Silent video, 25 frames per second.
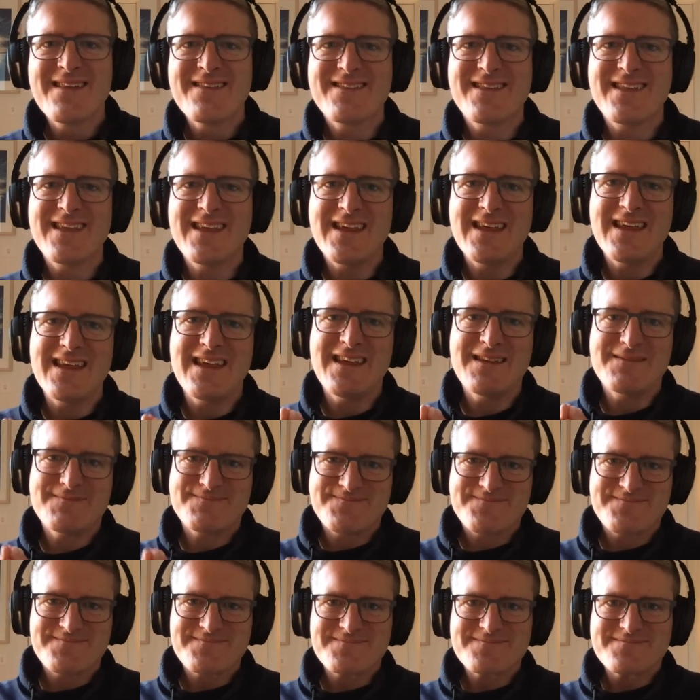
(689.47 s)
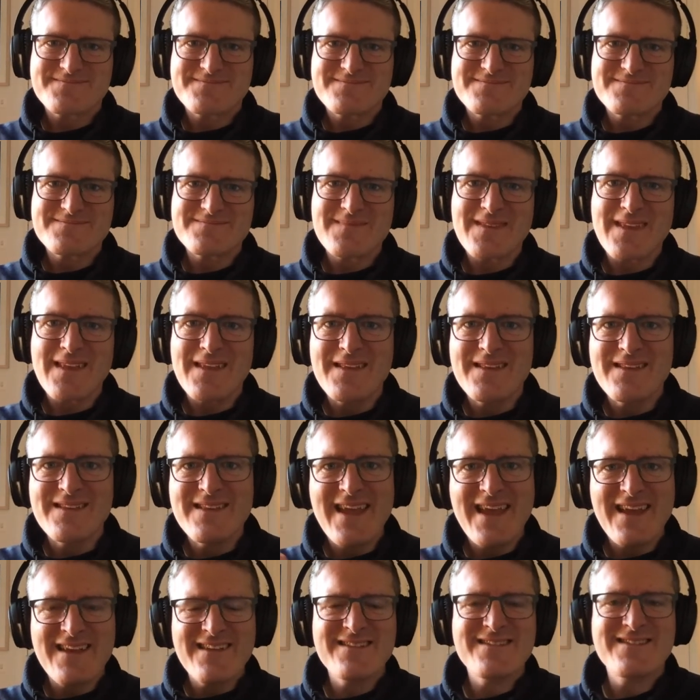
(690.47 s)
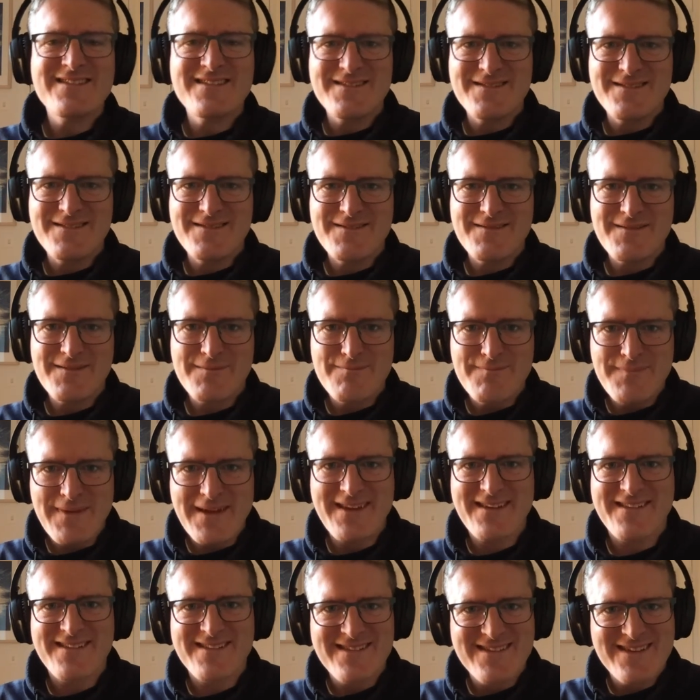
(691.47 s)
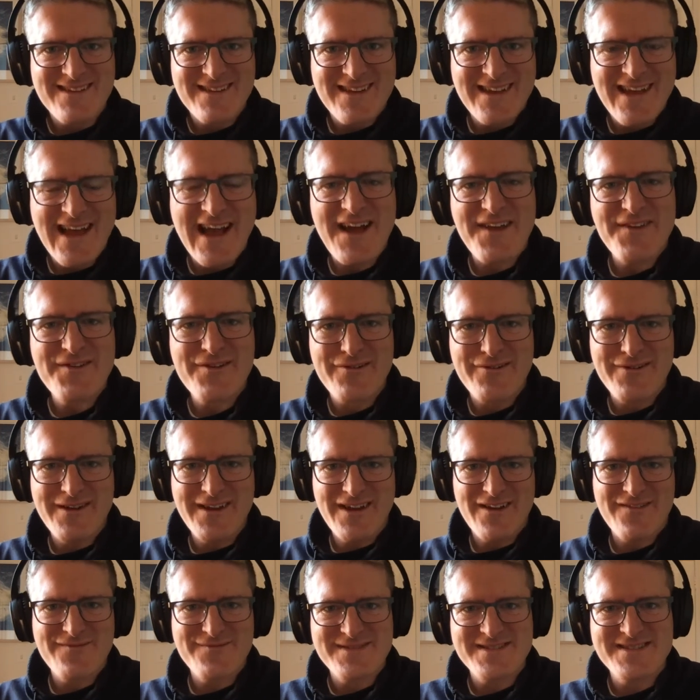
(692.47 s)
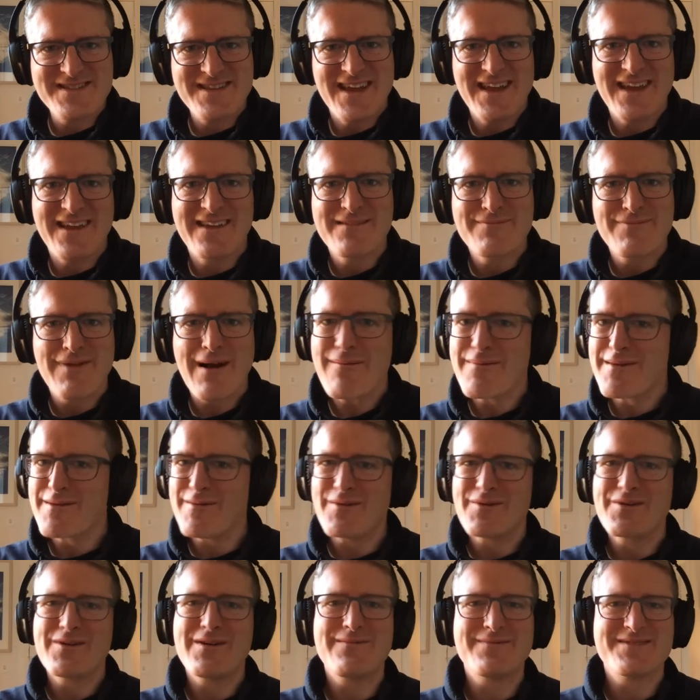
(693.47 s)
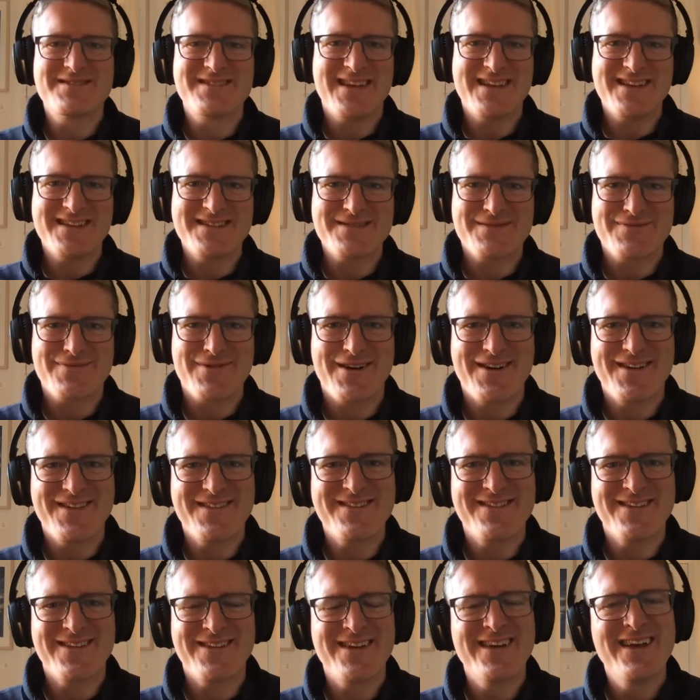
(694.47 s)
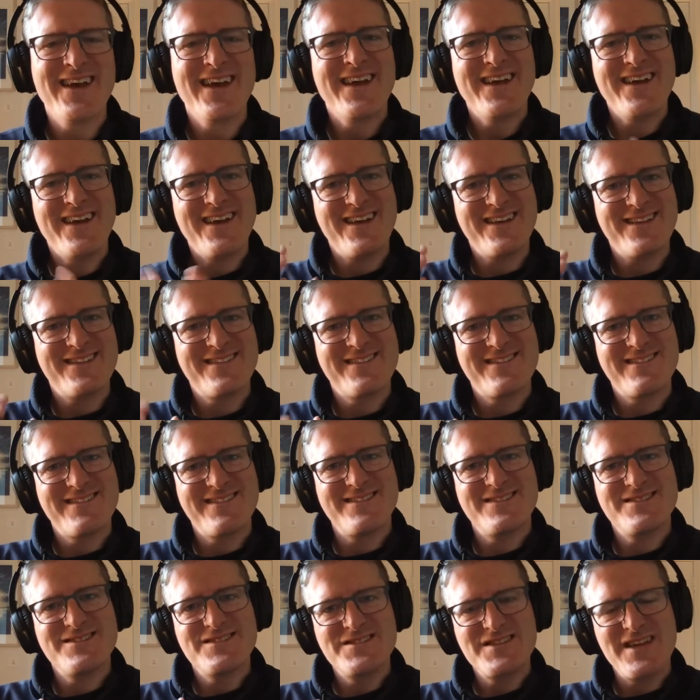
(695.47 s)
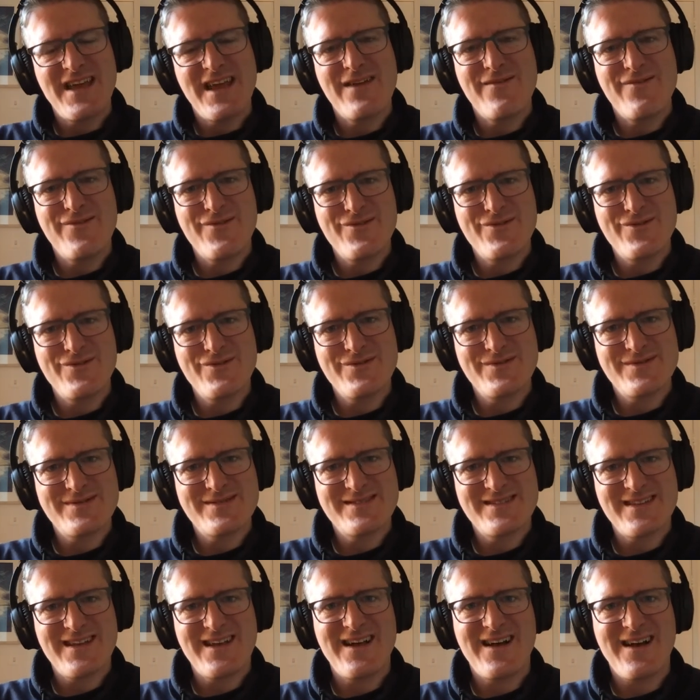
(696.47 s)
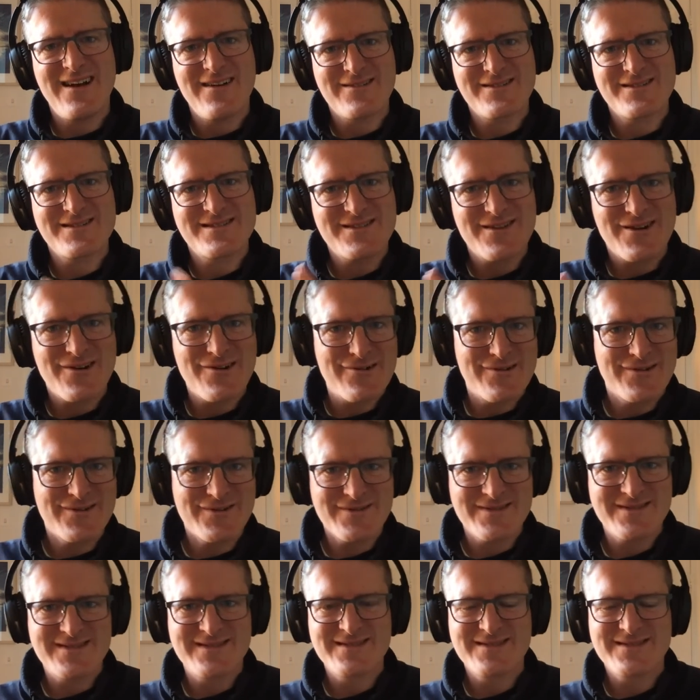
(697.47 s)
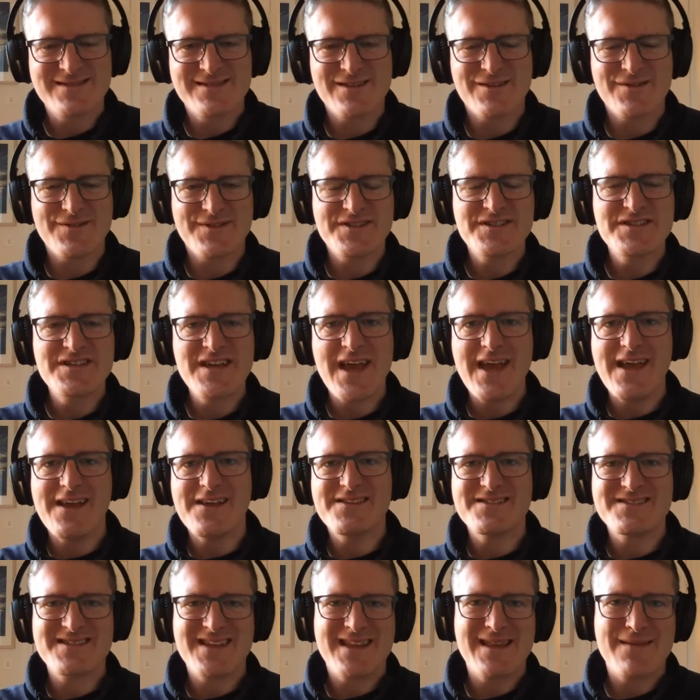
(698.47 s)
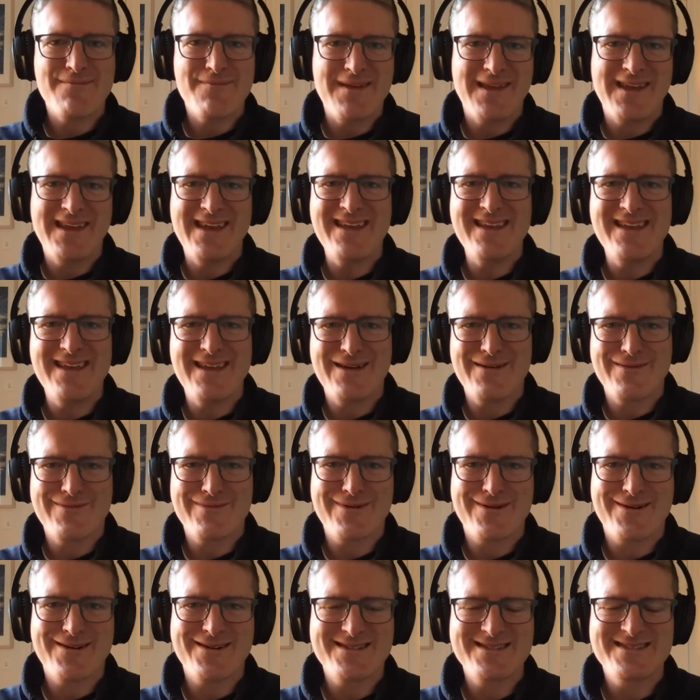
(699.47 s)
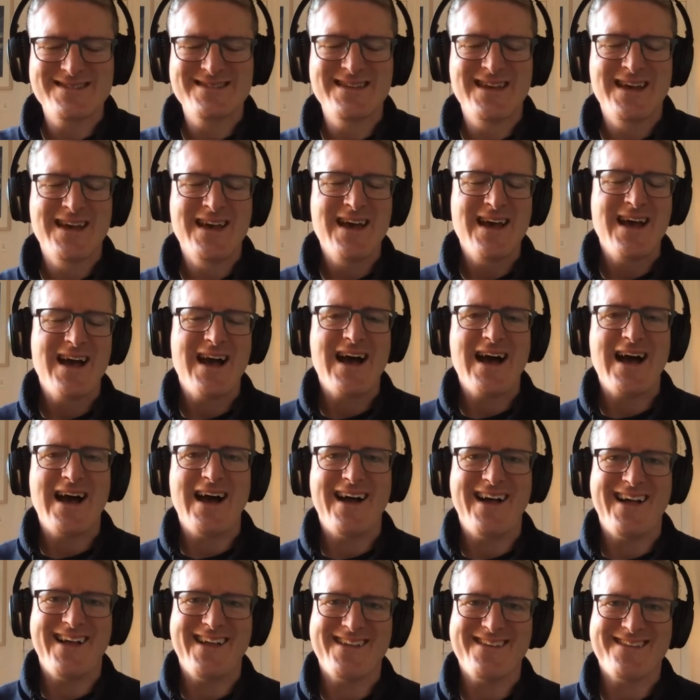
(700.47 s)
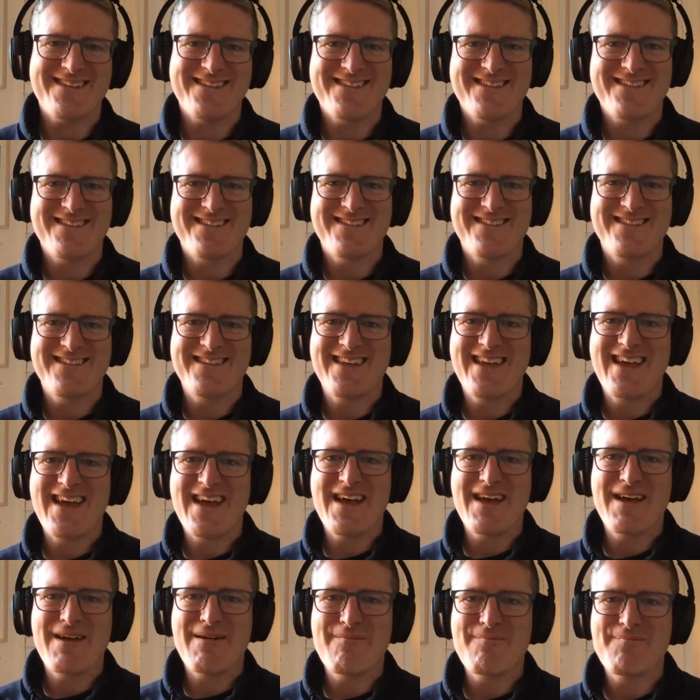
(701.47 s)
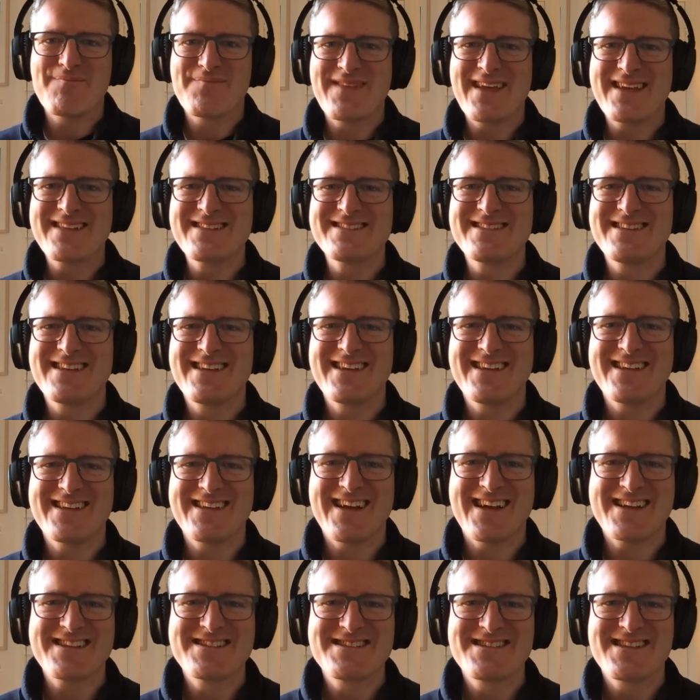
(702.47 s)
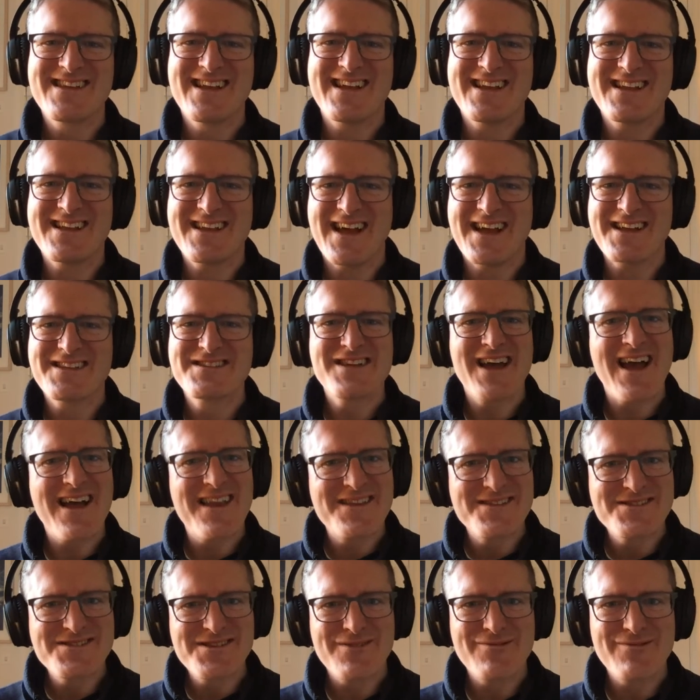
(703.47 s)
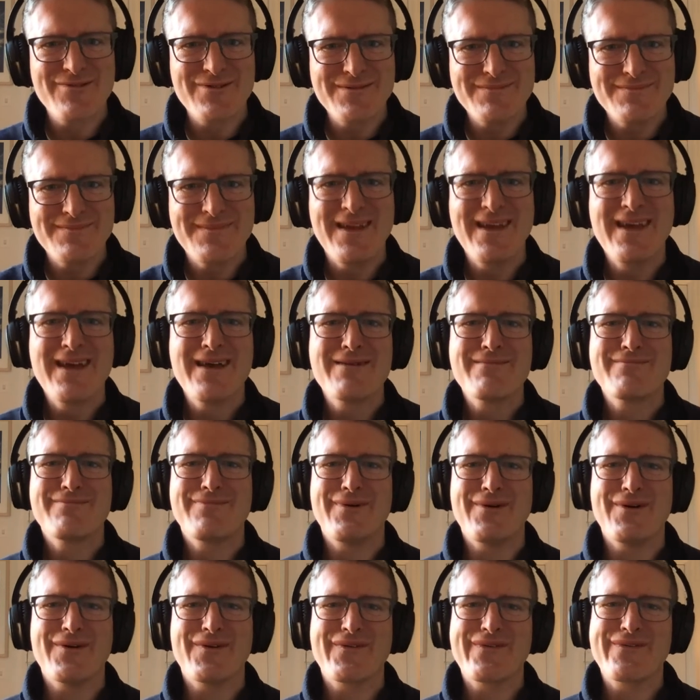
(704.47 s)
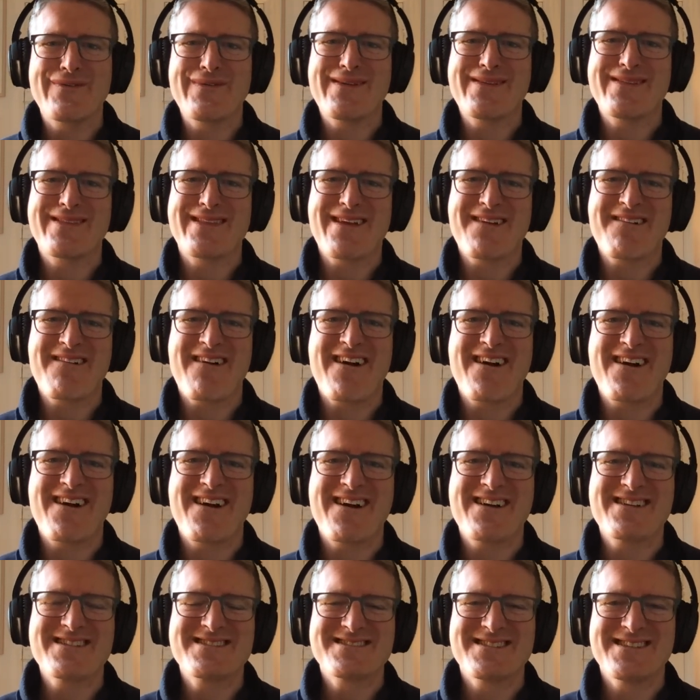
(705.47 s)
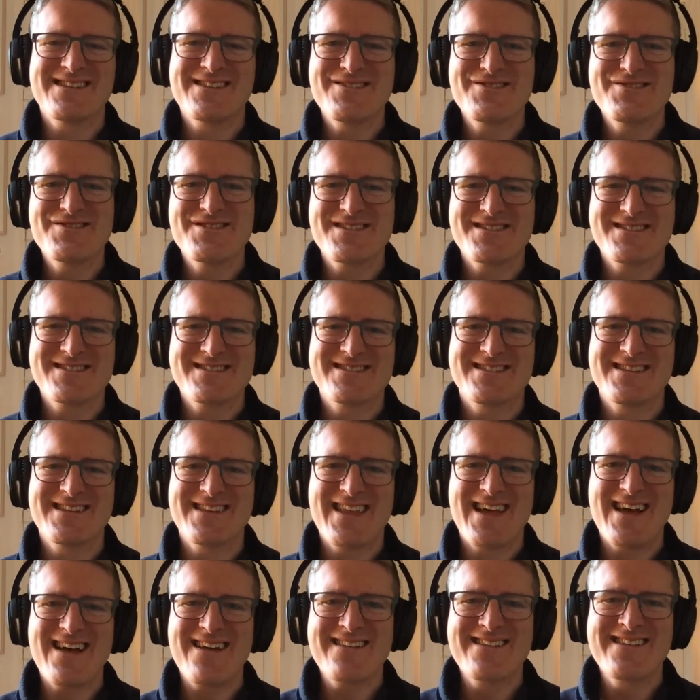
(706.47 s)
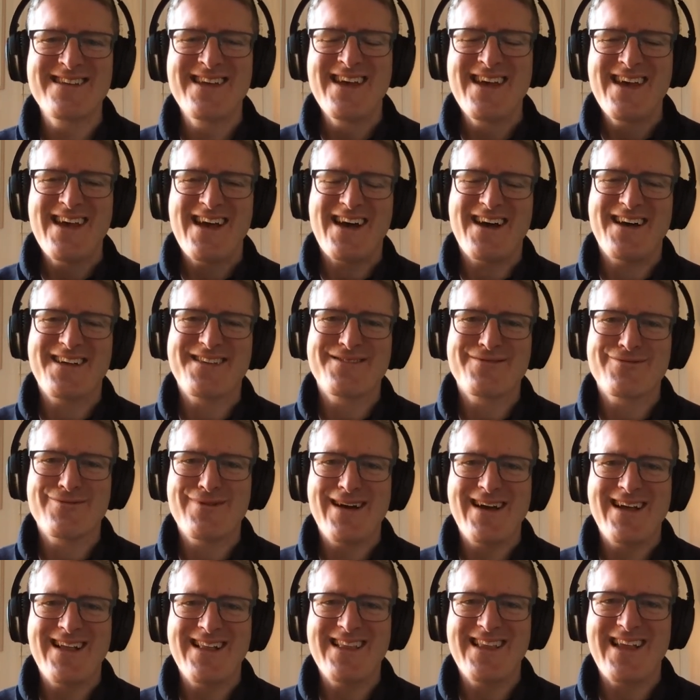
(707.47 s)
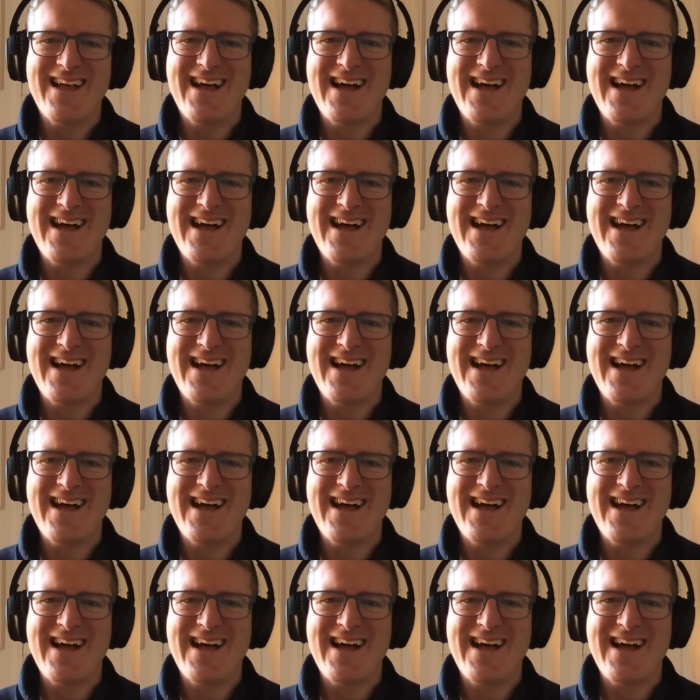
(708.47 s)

The next biggest category of mistakes probably won't come as any surprise to you. It's séimhs agus urús. So the changes at the beginning of words. And that's a challenging one, but there are solutions to that as well.